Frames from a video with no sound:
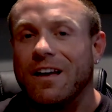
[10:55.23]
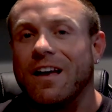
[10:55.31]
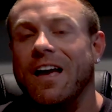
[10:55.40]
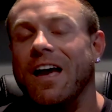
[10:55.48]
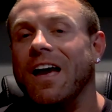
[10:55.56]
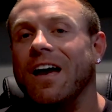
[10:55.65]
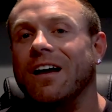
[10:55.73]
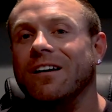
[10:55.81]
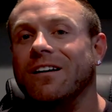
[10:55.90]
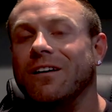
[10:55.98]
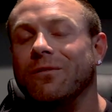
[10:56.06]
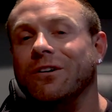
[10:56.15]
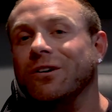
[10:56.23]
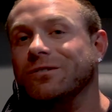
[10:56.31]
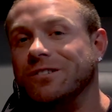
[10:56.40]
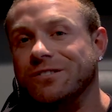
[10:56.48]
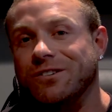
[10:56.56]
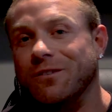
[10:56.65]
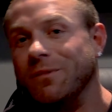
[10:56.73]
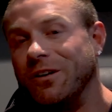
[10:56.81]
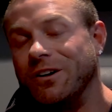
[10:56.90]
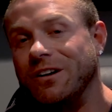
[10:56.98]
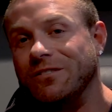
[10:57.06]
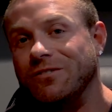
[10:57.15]
and it reduces your
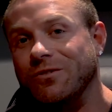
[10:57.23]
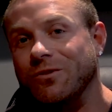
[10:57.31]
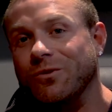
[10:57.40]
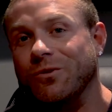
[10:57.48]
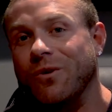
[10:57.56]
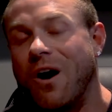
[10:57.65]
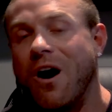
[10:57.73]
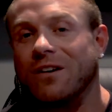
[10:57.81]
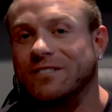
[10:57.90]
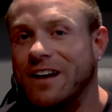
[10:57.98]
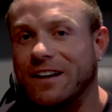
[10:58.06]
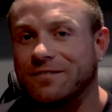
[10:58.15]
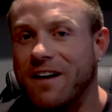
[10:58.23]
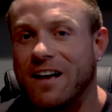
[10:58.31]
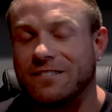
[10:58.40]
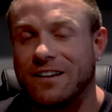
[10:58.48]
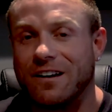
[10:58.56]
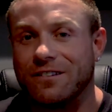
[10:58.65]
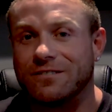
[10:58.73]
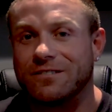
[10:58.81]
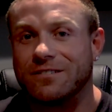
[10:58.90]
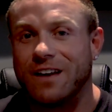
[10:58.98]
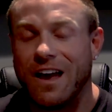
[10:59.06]
ability to oxidize fat cells,